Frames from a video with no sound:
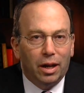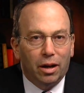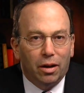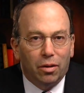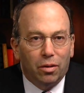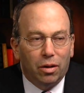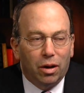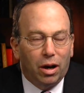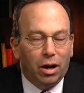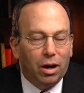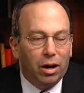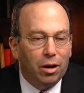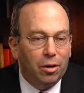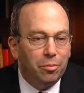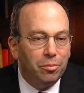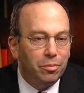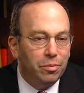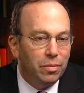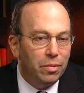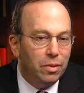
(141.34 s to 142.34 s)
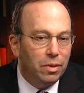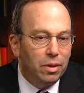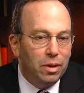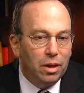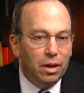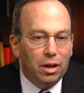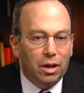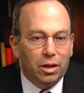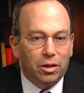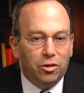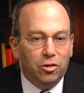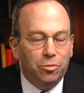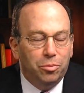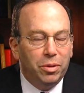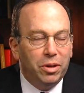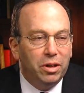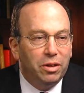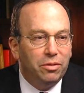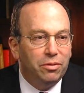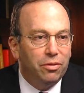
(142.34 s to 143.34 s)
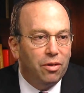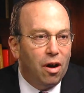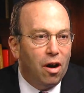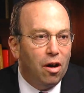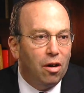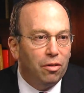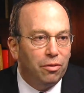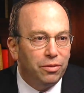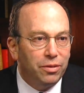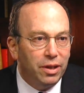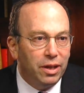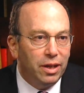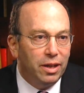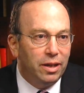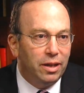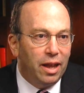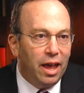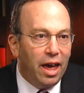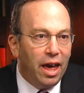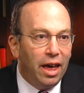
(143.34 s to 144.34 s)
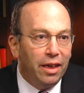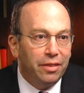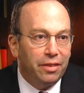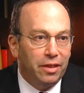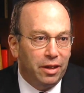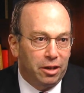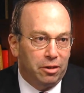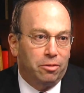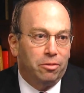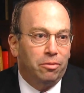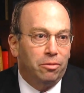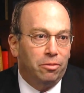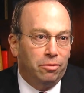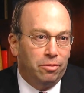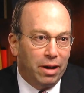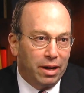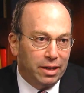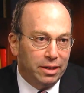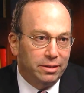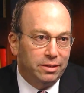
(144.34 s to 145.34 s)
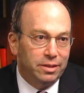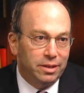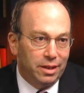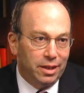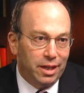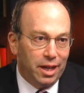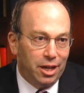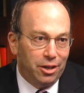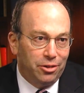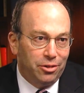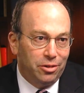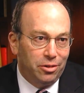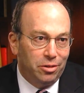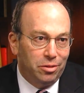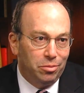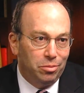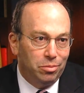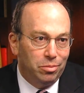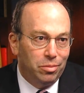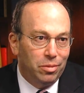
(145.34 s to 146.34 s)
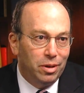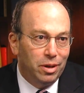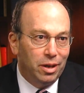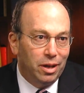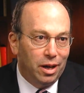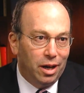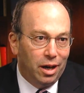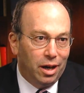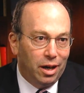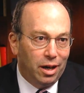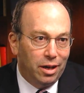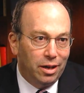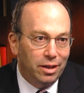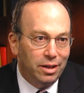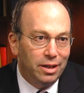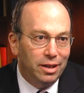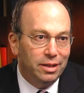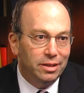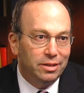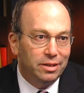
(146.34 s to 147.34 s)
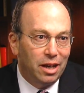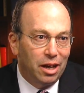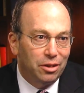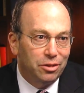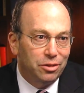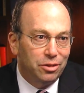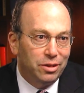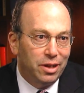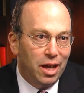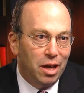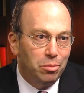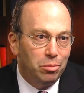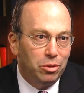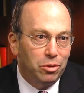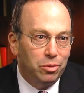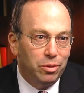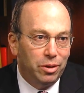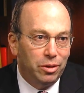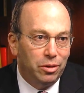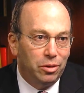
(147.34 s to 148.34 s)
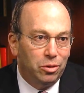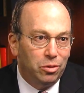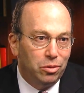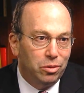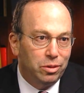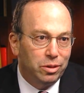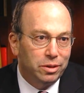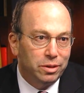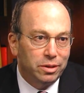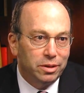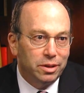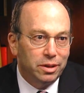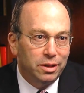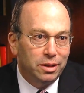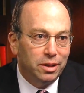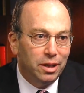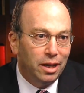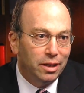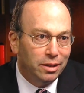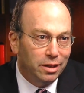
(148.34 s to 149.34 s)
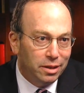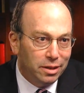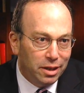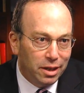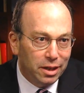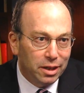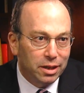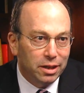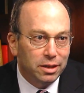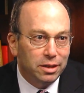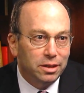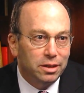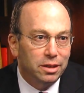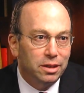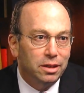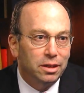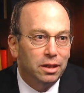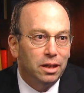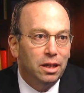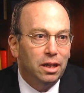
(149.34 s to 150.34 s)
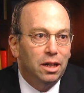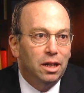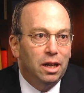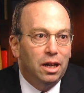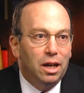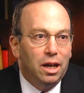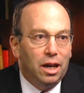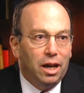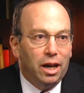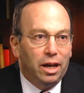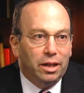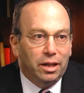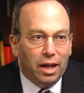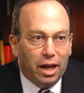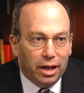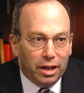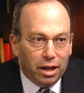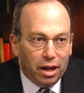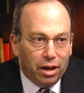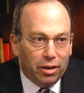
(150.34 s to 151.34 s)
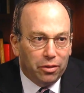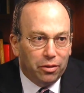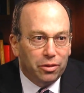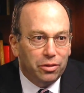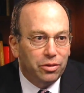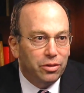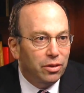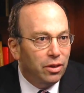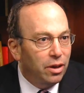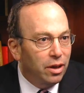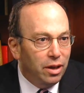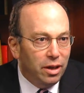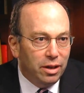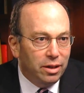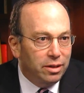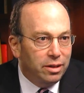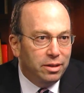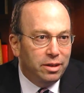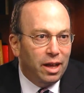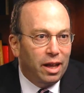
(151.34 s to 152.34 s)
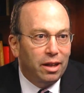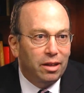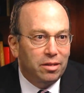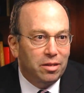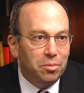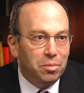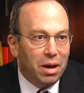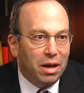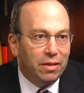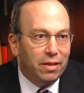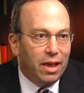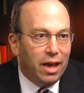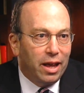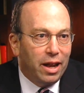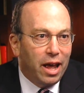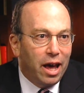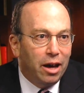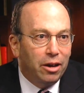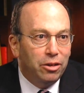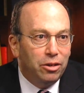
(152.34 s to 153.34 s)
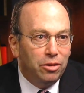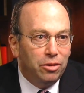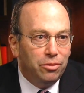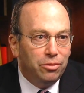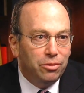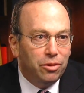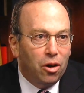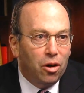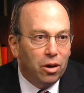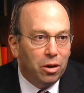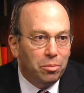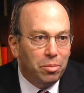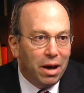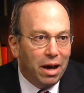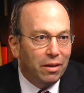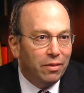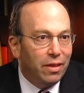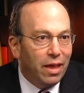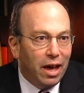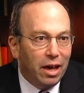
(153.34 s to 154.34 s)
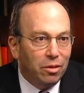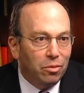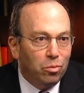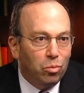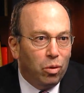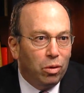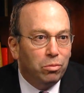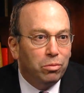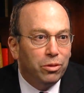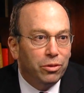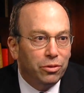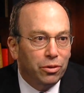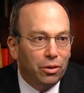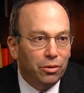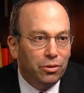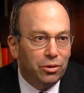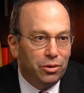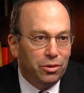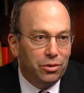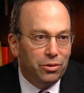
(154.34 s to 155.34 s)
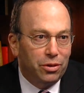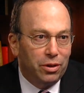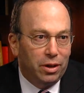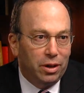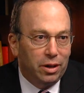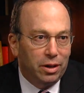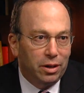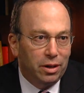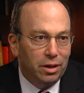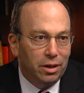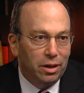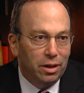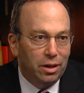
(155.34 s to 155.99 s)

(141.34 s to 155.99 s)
Now, you've been involved in ethnic reconciliation in South Sudan between the Noors and the Dinkas and others. Tell us about that, how you've gone about that and what results you're seeing.